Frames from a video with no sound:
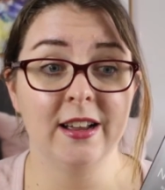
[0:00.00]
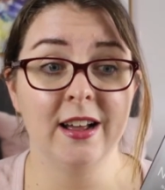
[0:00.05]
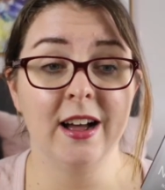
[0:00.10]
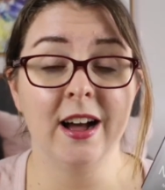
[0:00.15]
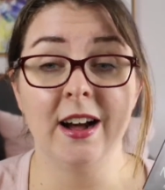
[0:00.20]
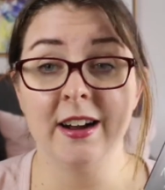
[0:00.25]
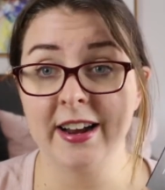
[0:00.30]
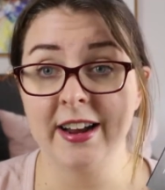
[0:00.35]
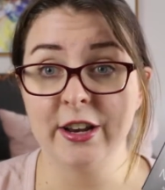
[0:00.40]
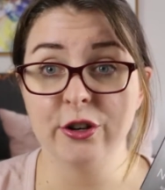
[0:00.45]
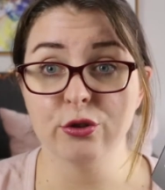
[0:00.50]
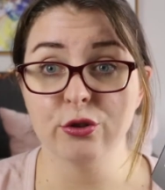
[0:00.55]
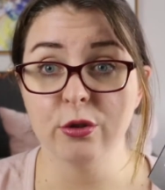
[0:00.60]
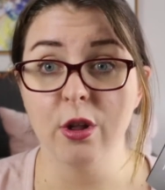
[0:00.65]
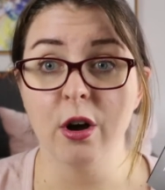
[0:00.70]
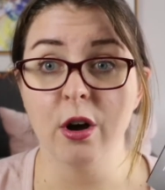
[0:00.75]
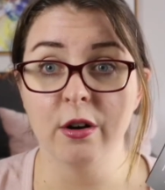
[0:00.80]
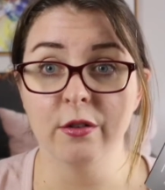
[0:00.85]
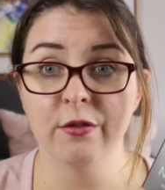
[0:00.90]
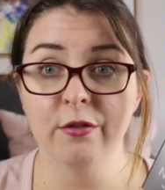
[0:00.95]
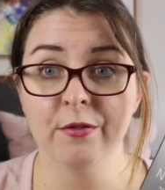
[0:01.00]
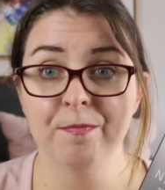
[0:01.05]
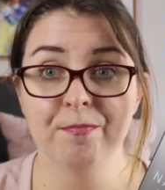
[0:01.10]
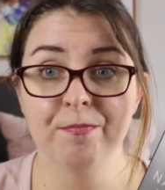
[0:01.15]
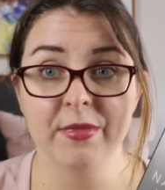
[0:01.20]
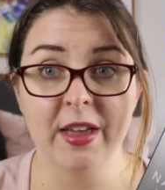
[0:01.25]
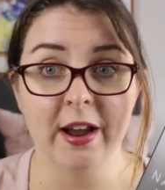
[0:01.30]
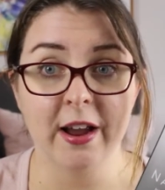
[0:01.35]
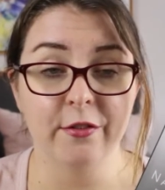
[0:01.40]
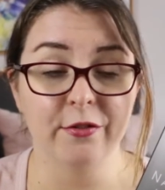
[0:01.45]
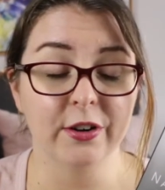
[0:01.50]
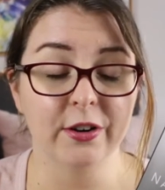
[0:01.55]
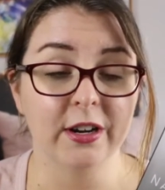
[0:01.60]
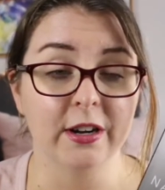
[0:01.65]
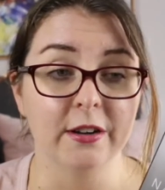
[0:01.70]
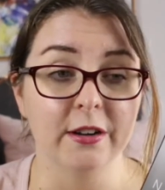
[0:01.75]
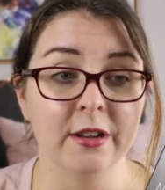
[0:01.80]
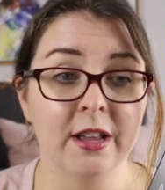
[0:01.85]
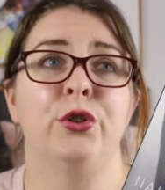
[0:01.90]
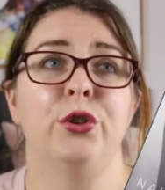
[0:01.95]
Archangel of
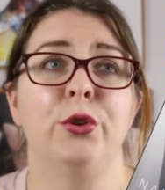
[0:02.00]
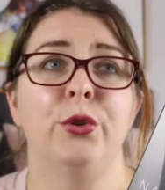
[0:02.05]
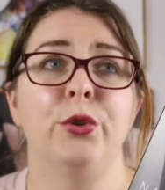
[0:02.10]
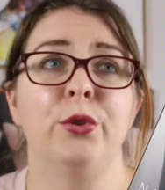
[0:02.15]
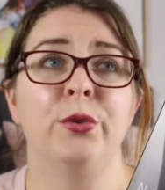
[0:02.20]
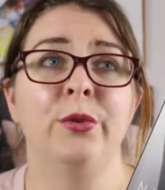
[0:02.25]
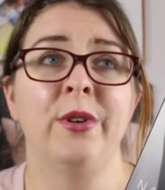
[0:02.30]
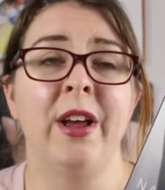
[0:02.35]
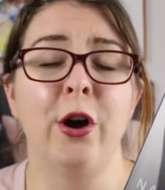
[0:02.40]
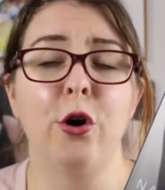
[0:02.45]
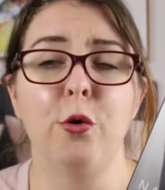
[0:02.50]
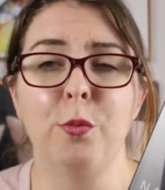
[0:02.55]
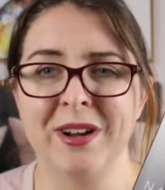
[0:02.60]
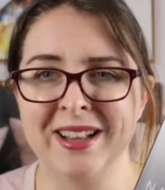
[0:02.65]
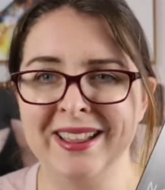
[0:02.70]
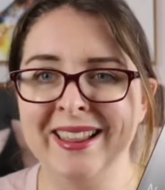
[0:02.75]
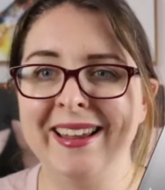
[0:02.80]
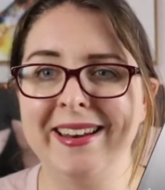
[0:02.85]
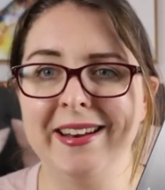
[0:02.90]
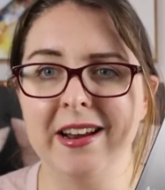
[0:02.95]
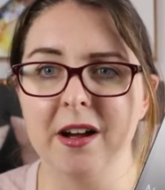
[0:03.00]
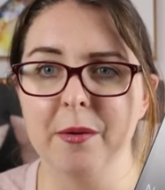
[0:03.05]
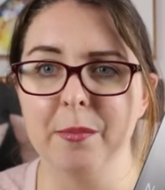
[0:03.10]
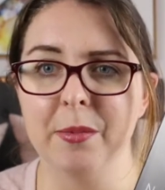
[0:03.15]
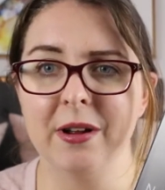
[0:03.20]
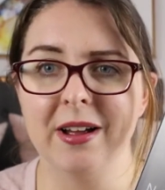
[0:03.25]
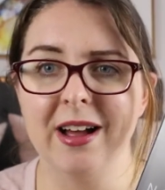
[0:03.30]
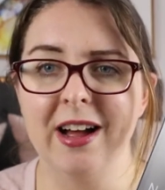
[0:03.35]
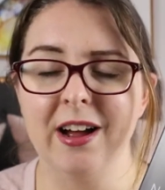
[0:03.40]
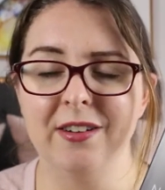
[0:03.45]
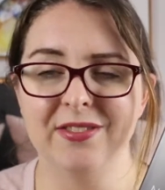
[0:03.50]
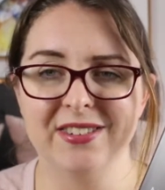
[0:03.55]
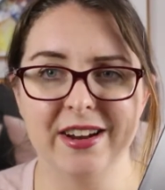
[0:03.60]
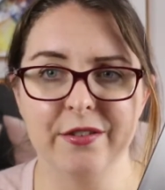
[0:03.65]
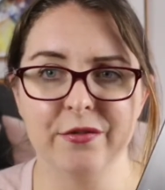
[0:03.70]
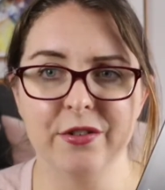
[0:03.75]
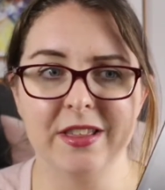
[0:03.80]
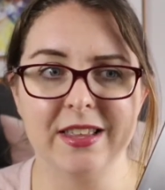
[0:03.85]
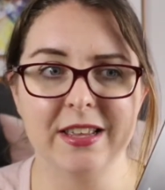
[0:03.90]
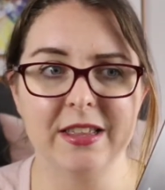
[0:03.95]
Africa to help clean up after
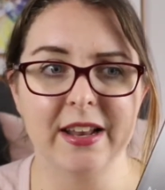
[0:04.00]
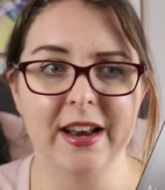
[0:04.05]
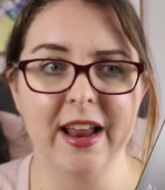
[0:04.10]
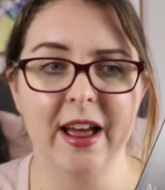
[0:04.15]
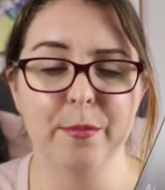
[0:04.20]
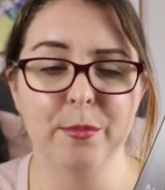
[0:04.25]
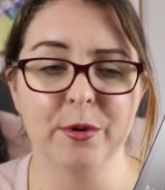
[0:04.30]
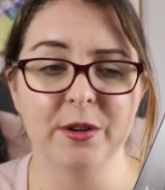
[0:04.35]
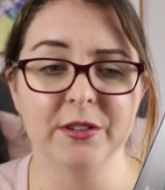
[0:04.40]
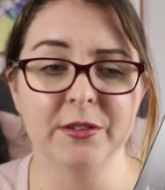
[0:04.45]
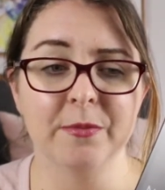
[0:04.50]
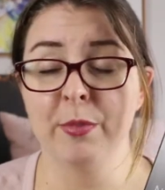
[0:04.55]
everything that happened.